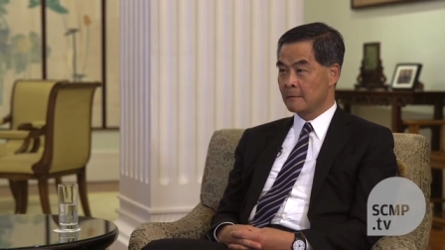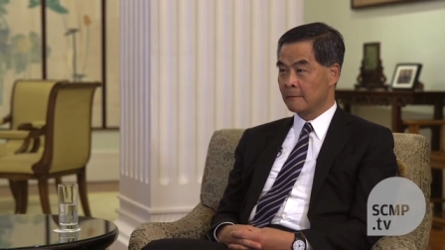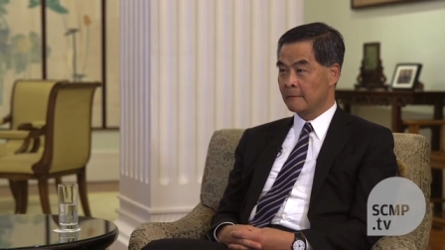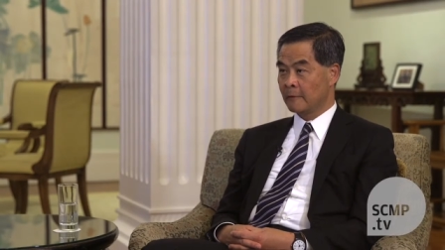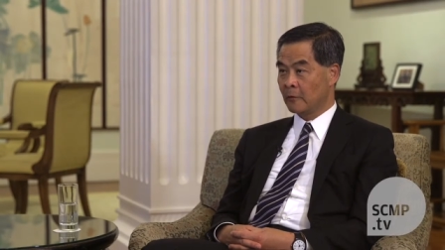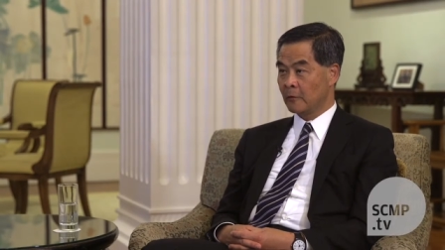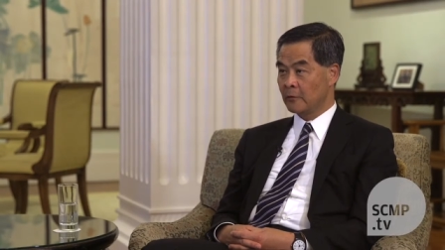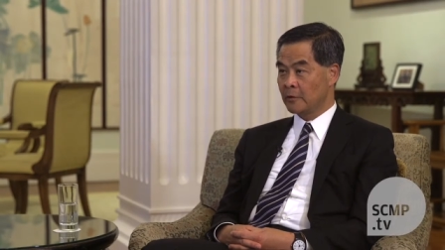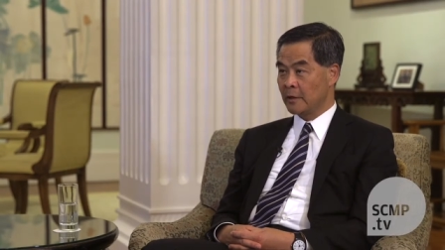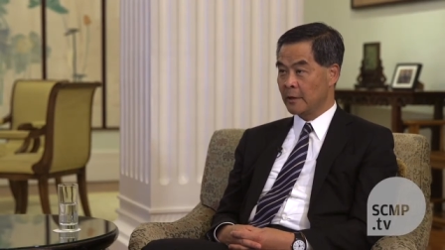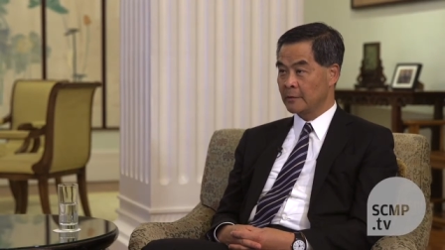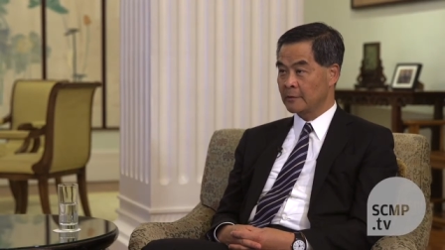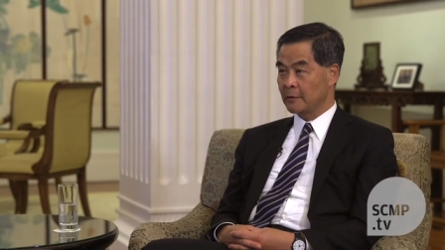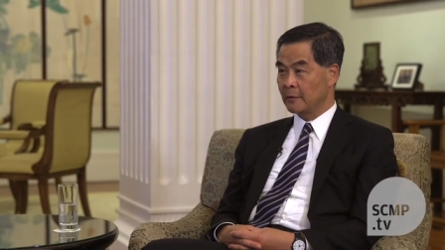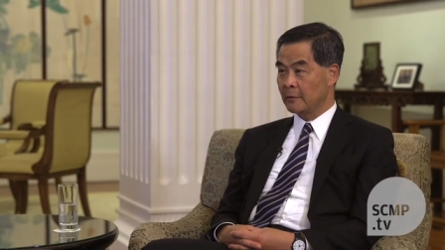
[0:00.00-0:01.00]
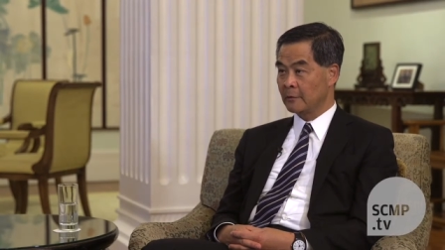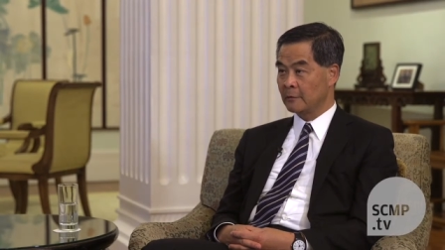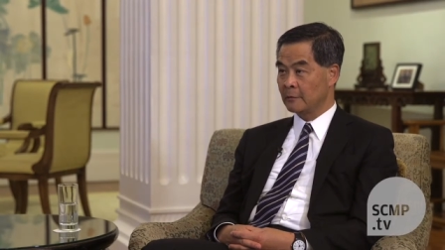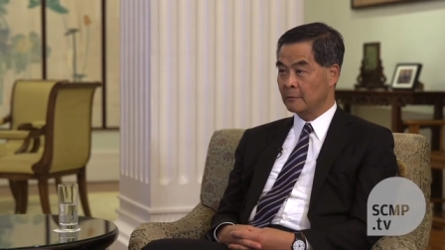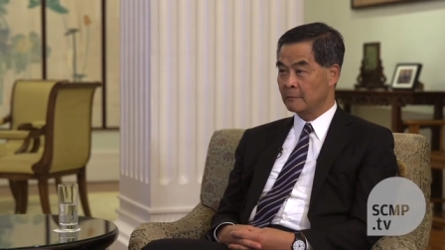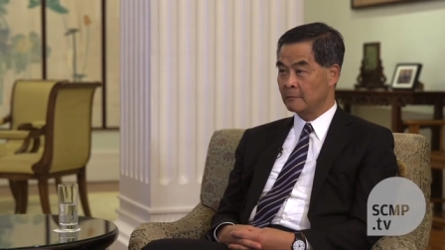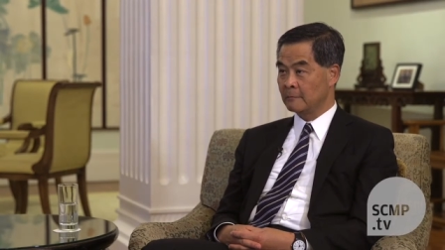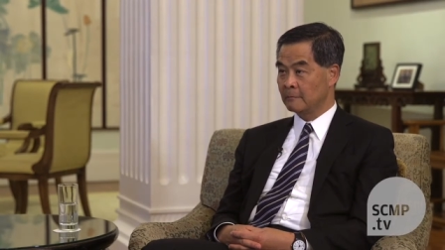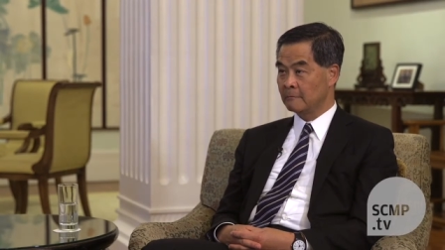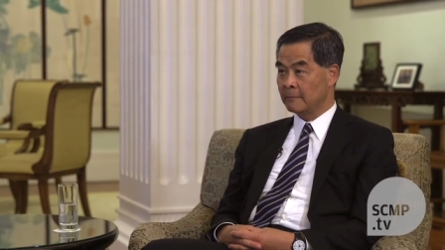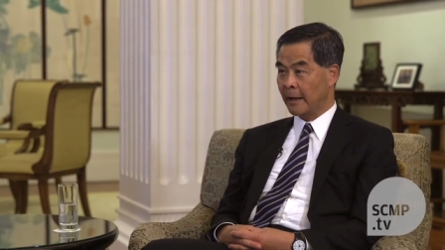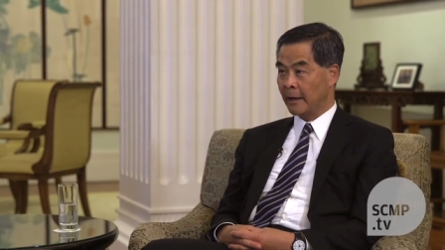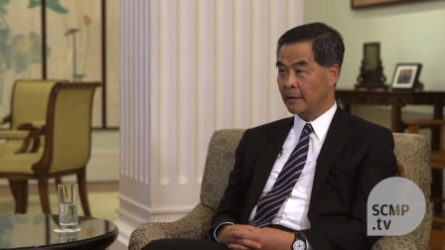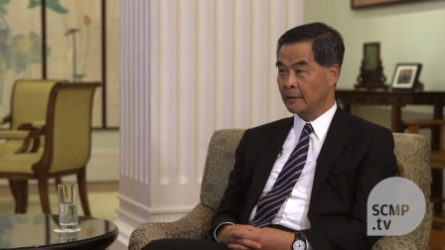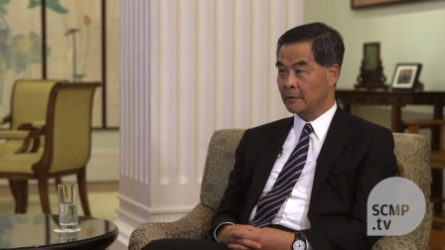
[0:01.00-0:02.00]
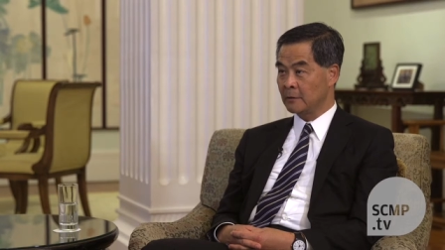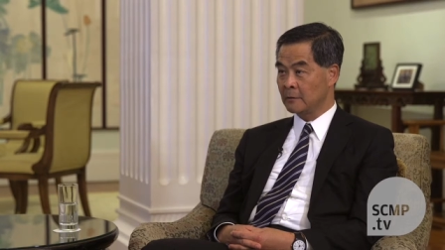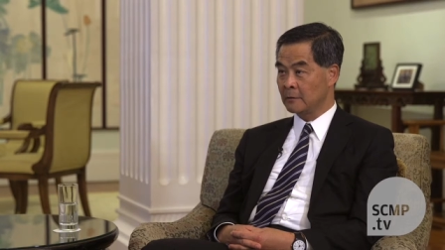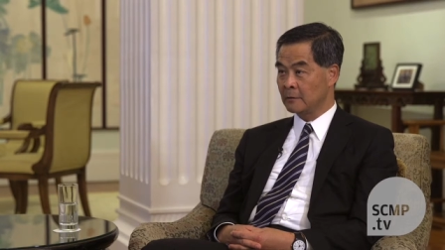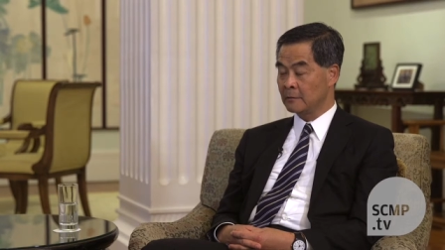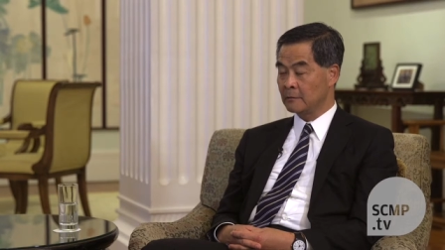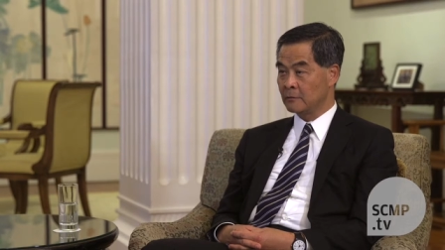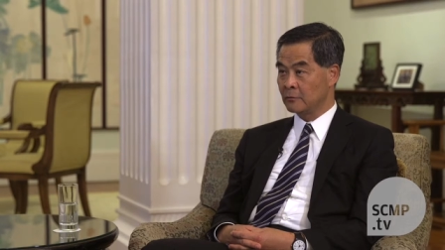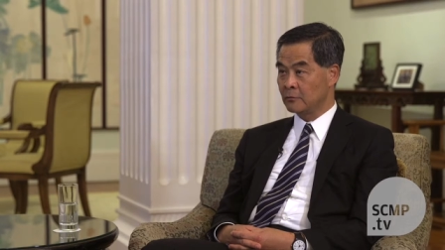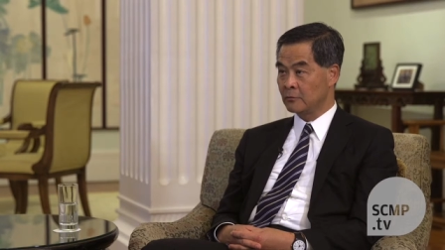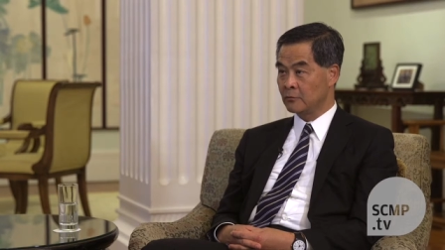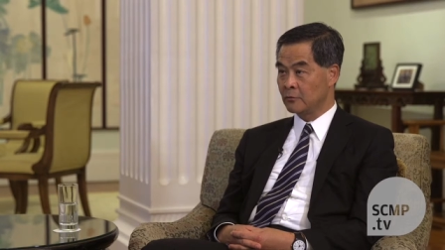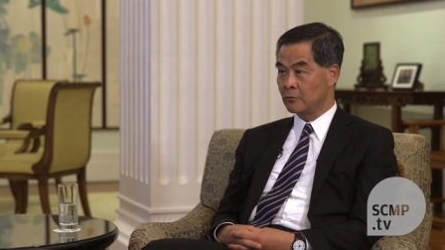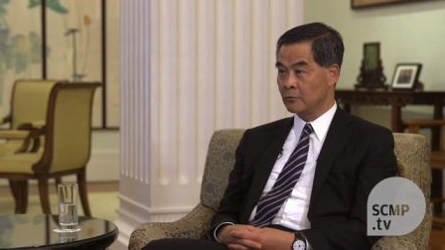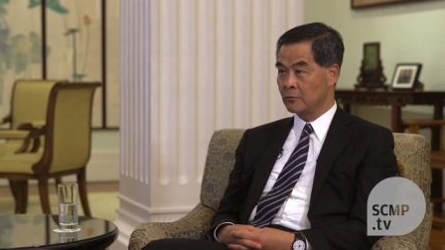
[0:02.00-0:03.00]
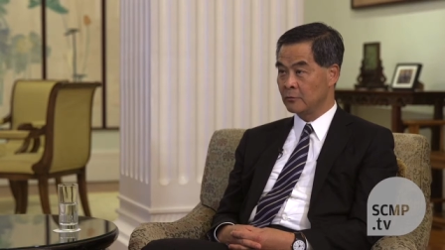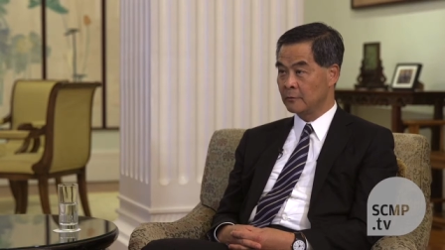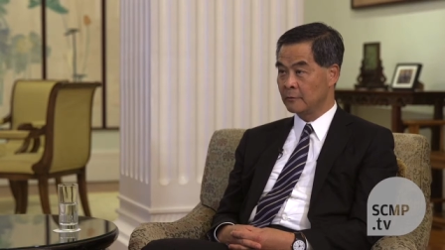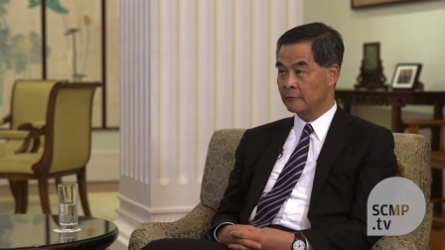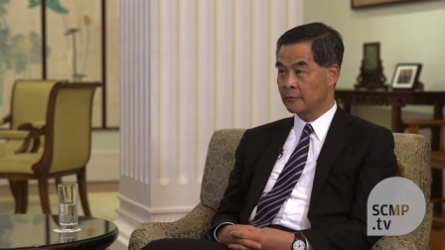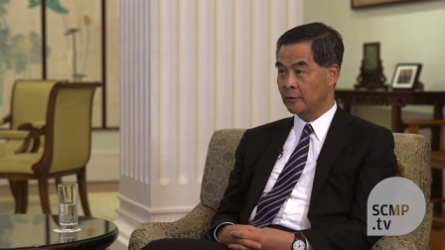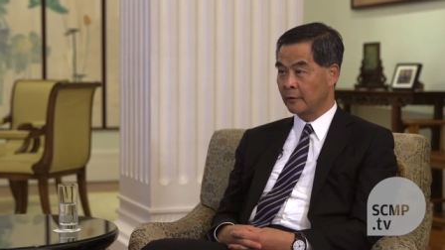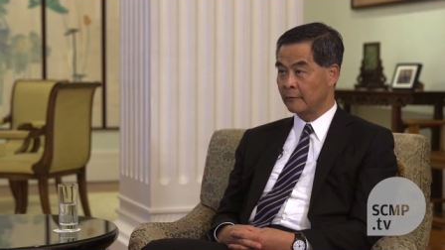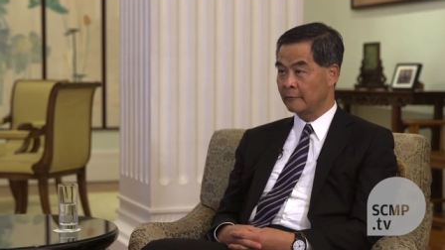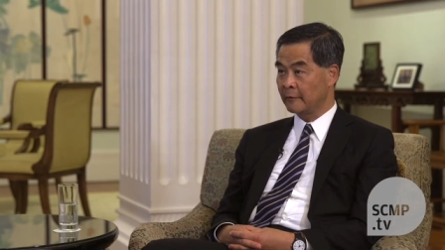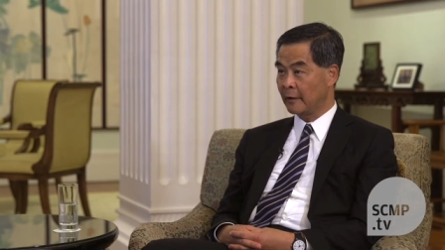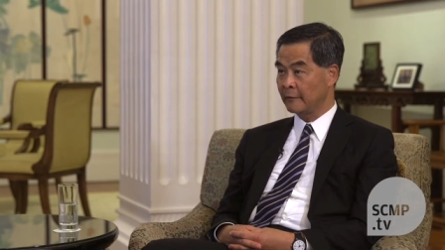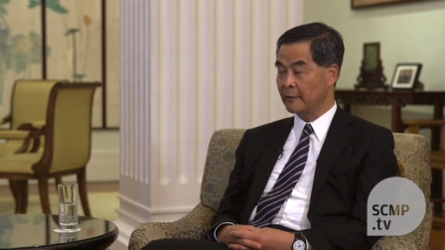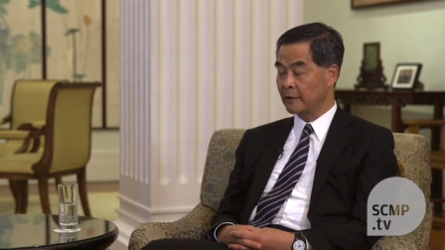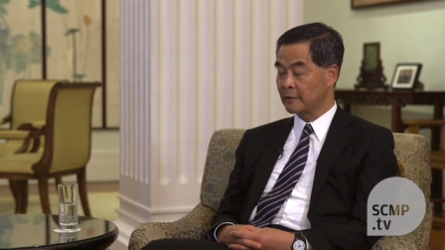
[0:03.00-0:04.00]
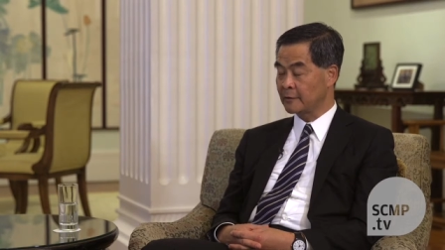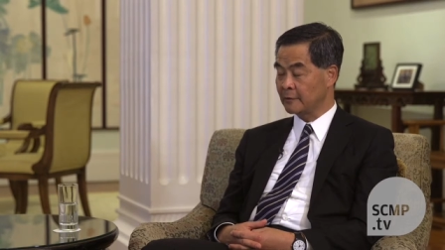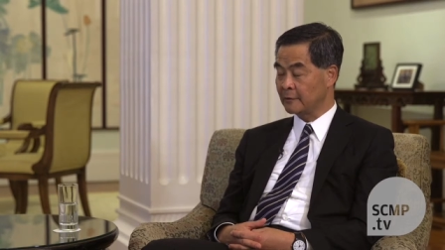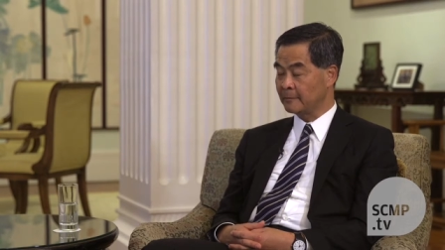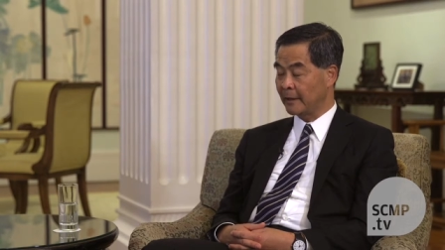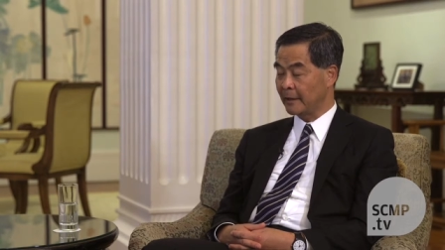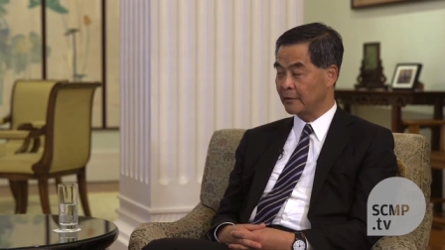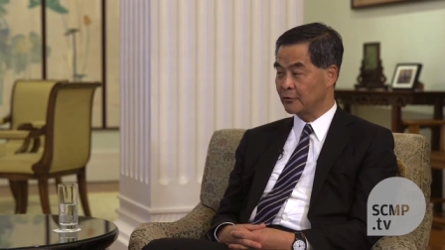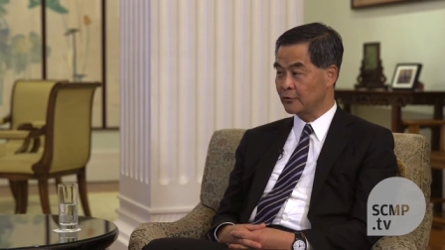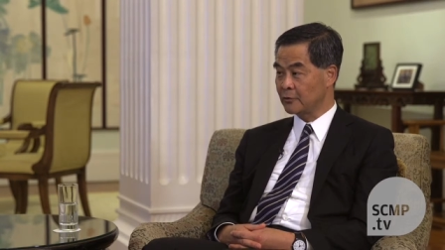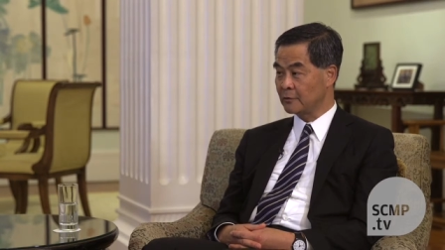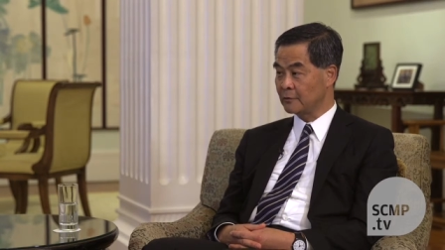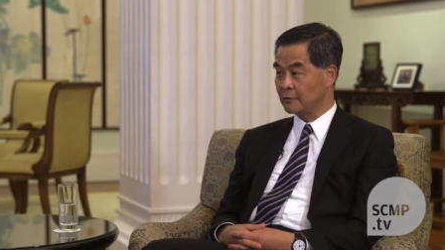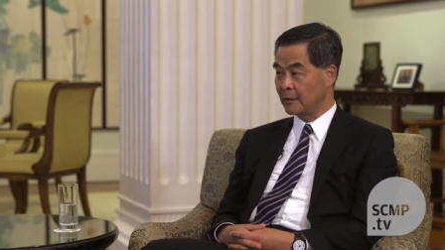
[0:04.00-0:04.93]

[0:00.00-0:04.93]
four years ago, back in June, sorry, five years ago, back in June